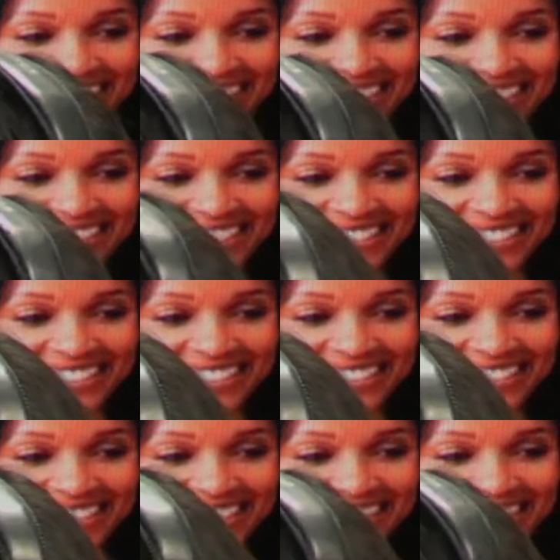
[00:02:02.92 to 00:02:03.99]

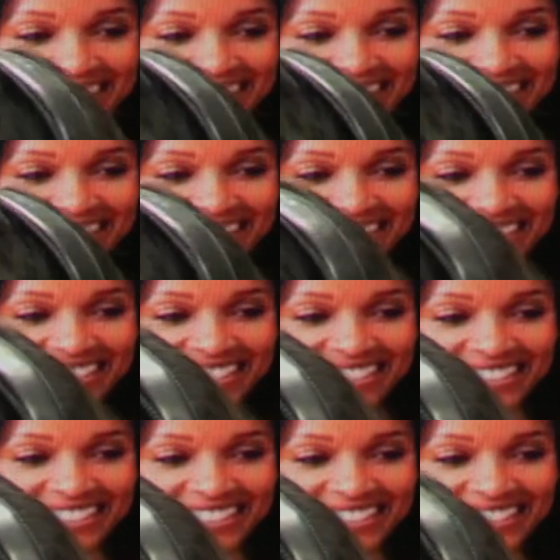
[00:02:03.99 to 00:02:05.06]

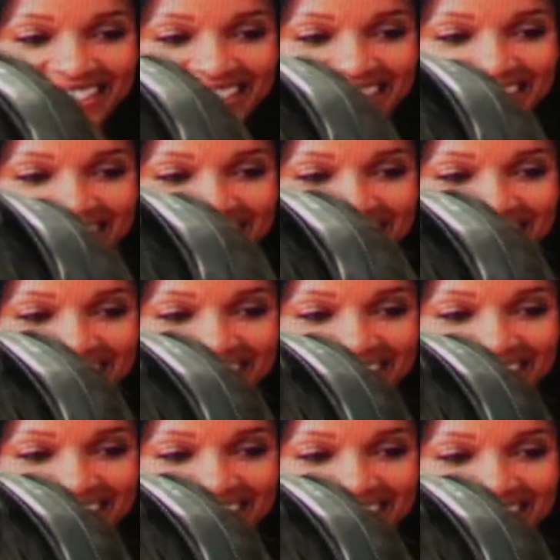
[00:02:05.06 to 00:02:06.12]

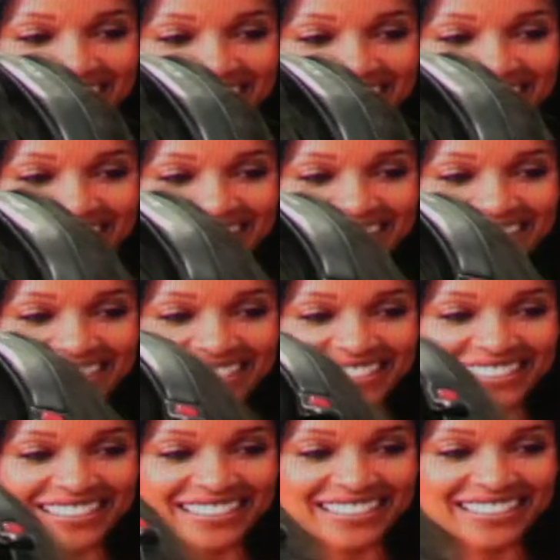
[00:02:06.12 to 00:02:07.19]

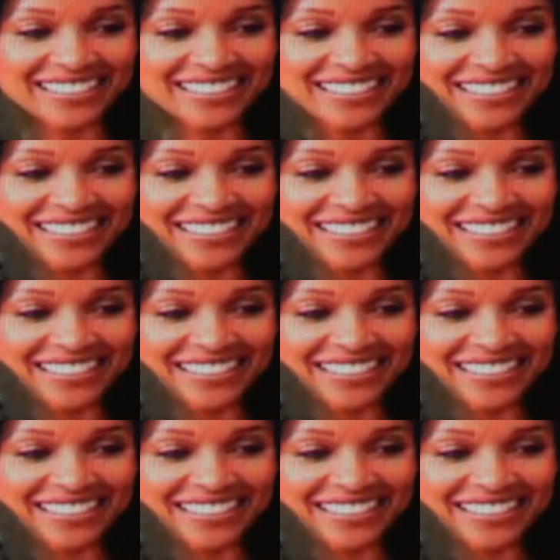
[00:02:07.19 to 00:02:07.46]
No words are spoken by the person on screen.